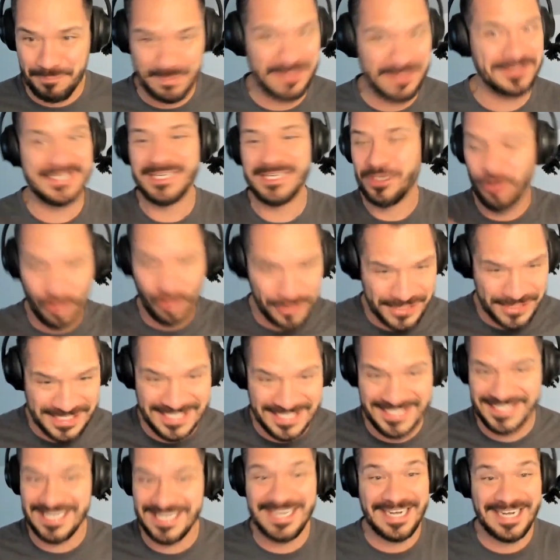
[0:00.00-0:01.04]
building
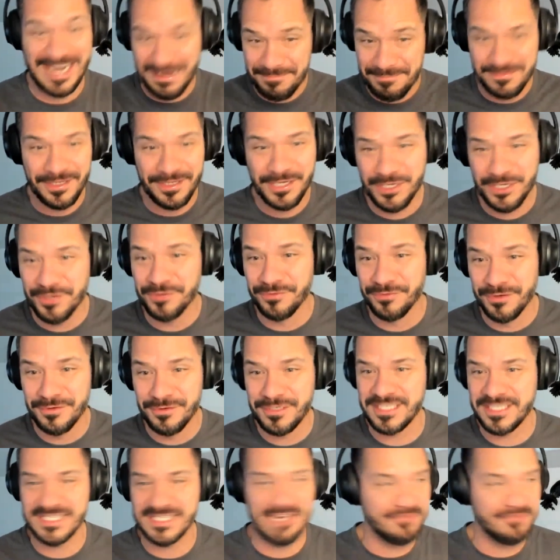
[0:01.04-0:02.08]
courses, I'm the guru
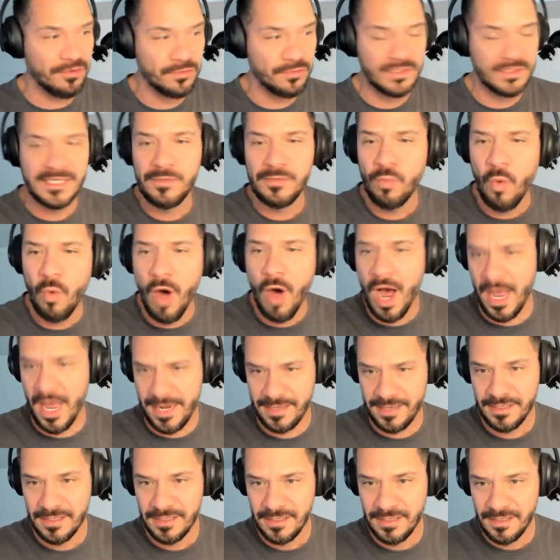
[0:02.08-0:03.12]
because I've only
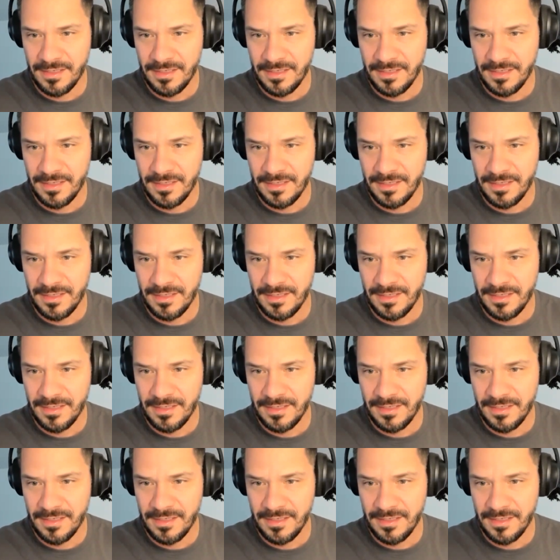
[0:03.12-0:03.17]
won.